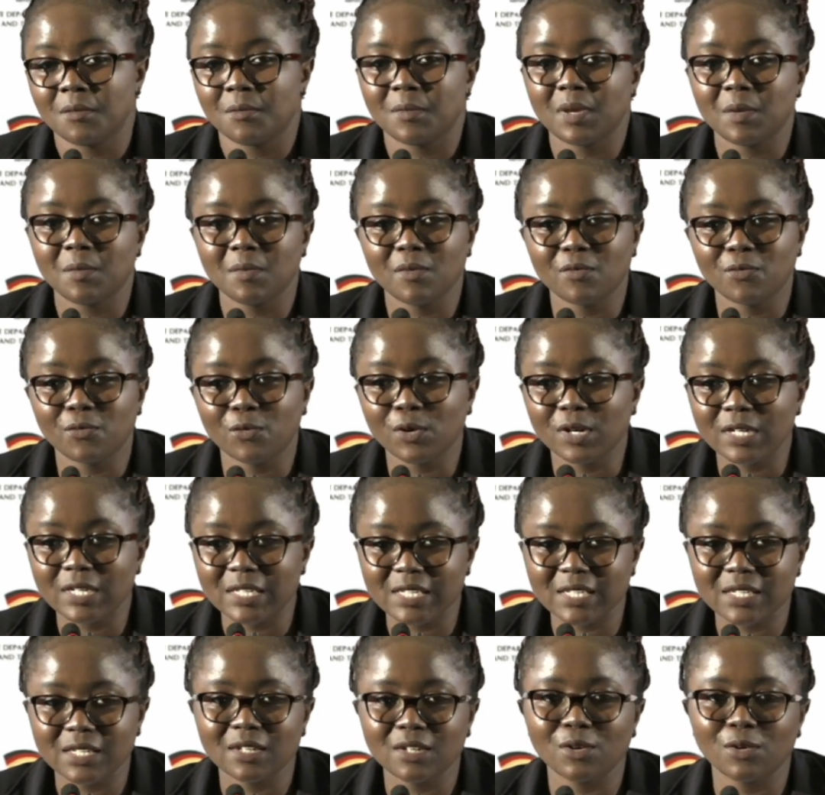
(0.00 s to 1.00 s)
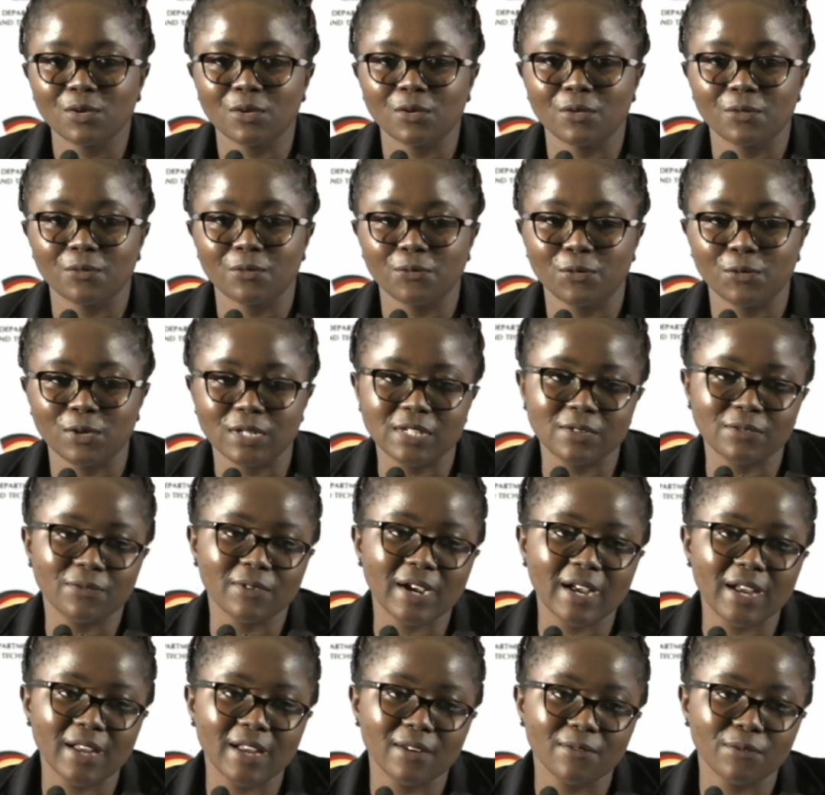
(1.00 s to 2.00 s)
maybe 40 or
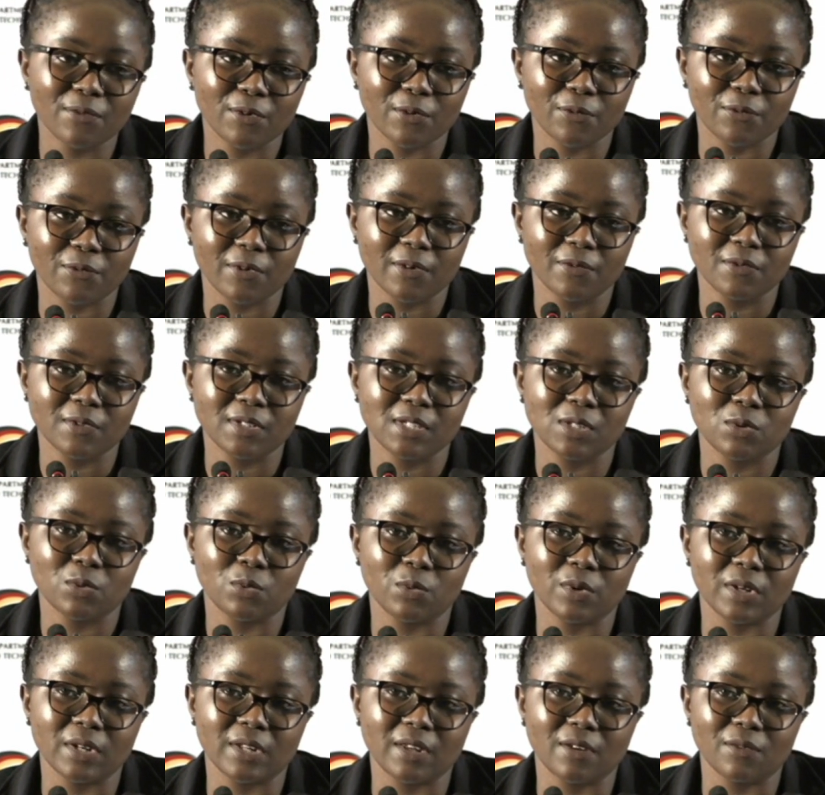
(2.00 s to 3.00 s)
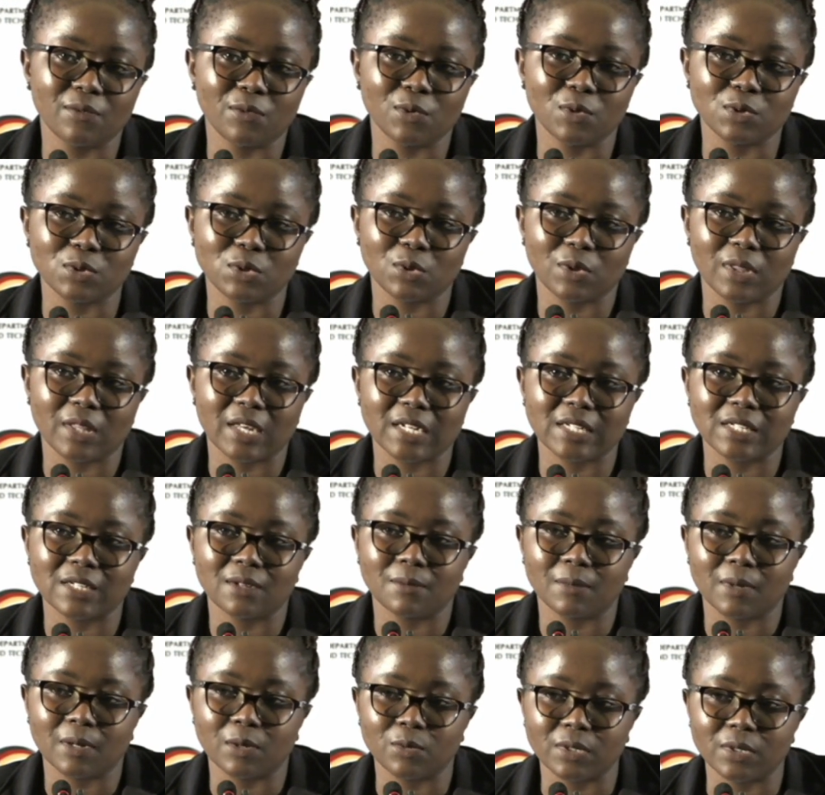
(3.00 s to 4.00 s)
45 or 50, we will give you also that
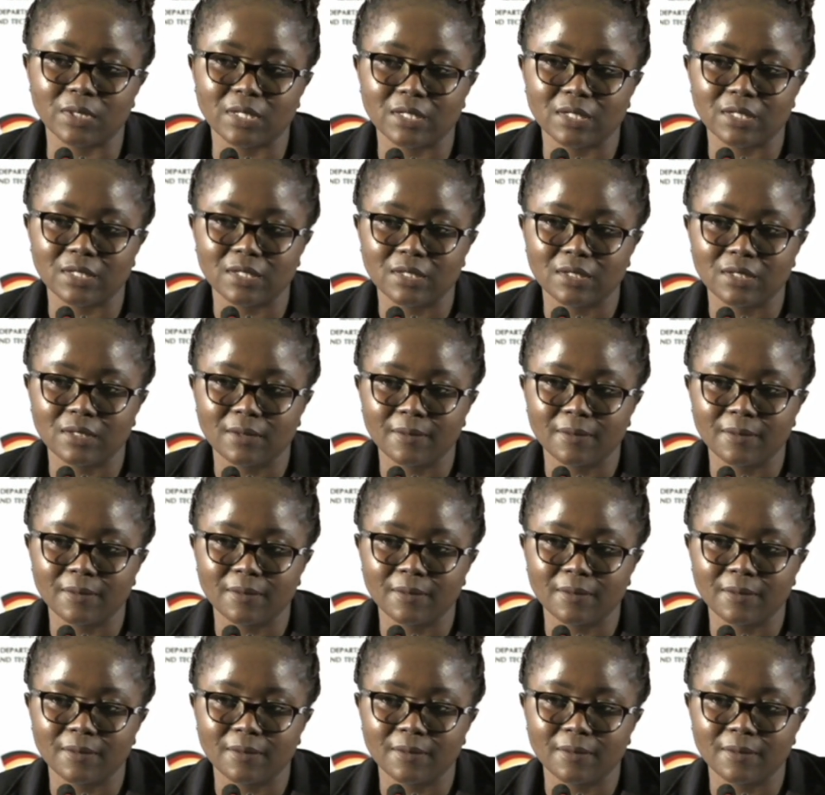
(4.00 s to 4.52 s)
amount.